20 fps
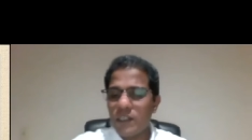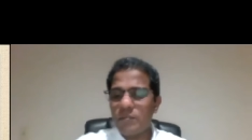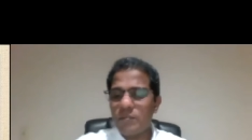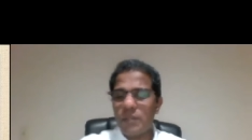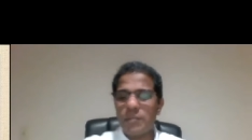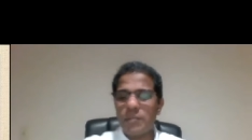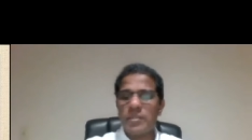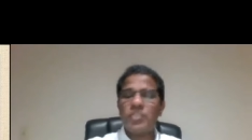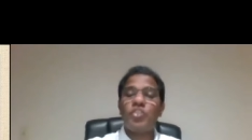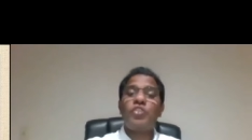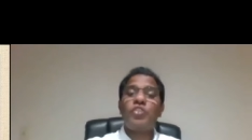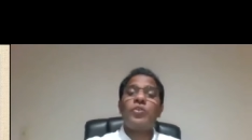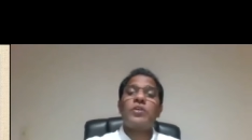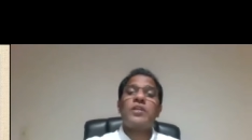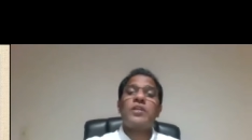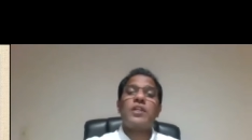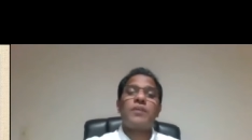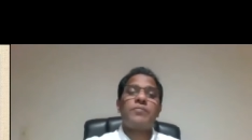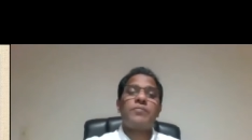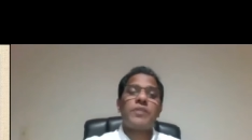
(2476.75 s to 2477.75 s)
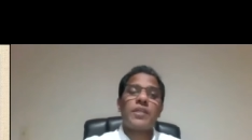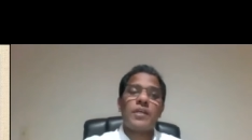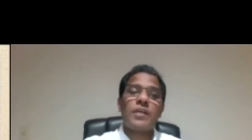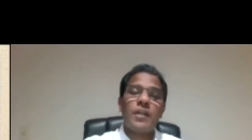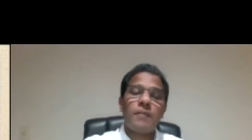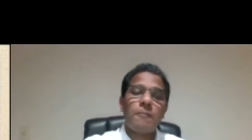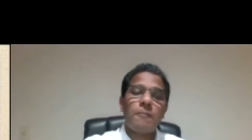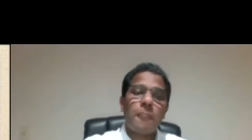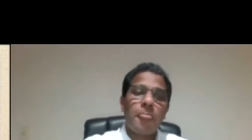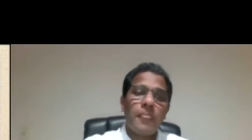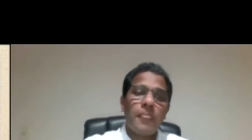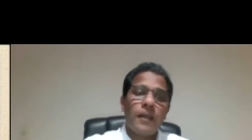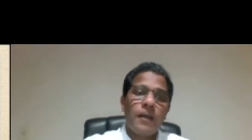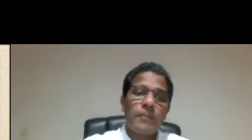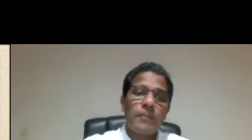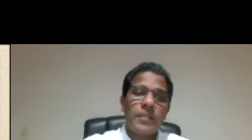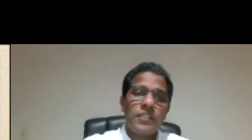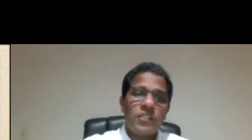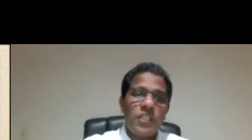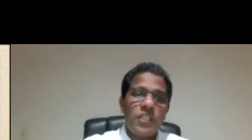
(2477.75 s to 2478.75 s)
maybe geographical
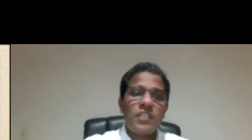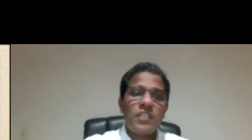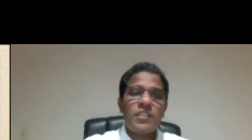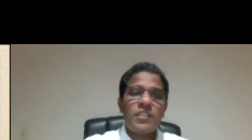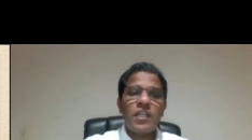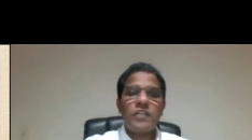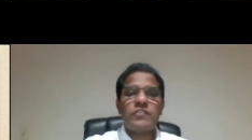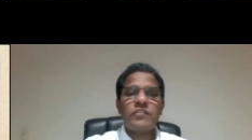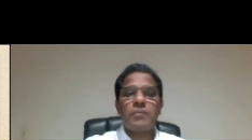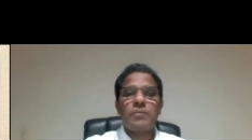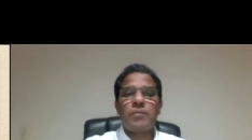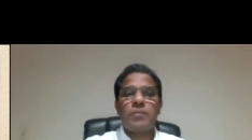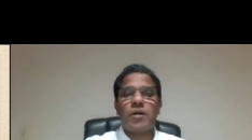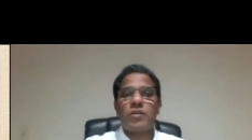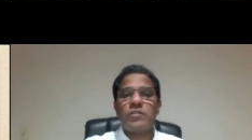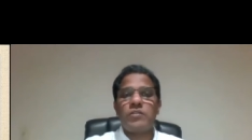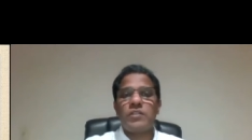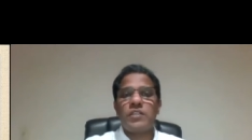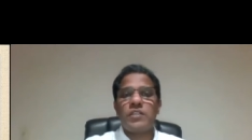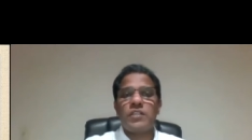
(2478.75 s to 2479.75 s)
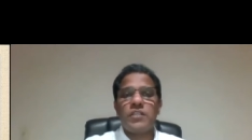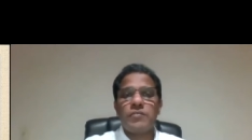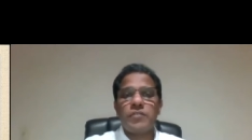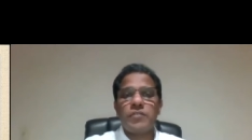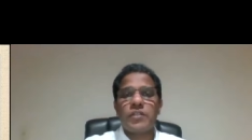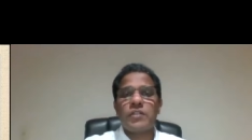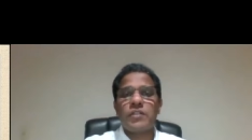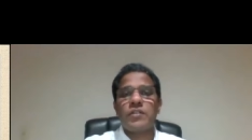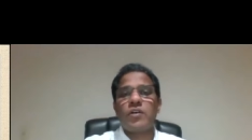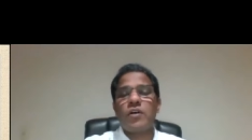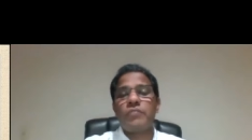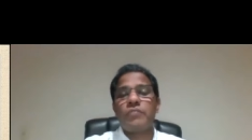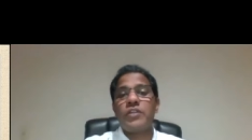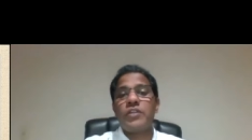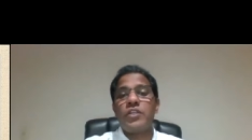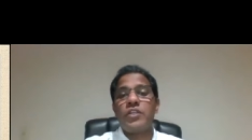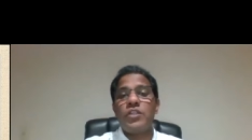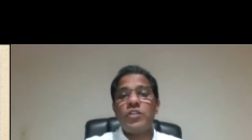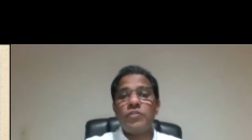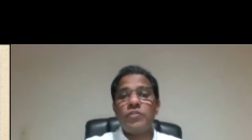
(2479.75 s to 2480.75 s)
when details about the river of
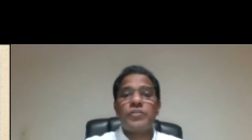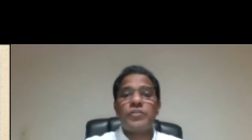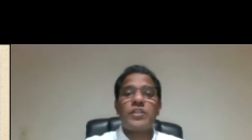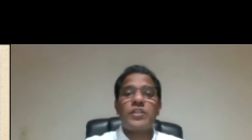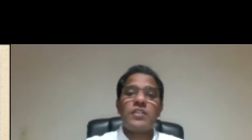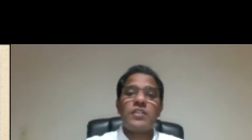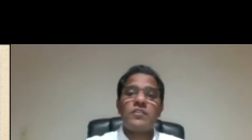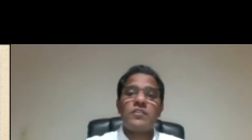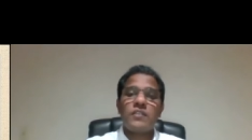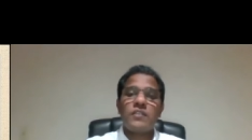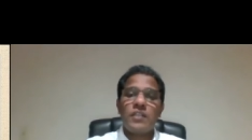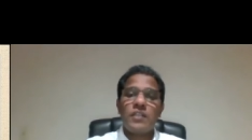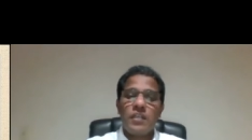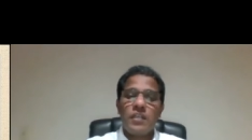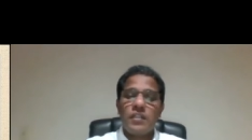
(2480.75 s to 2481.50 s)
Euphrates,